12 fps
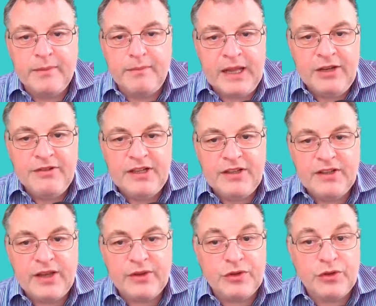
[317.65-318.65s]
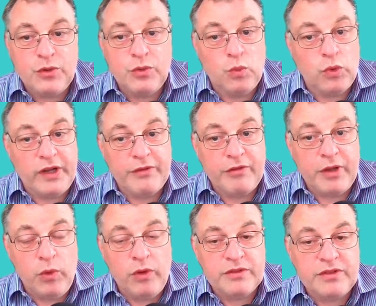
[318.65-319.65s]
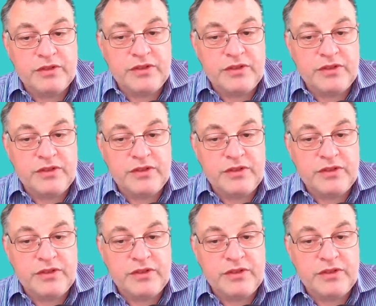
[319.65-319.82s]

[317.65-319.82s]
Mallory can now do whatever he wants,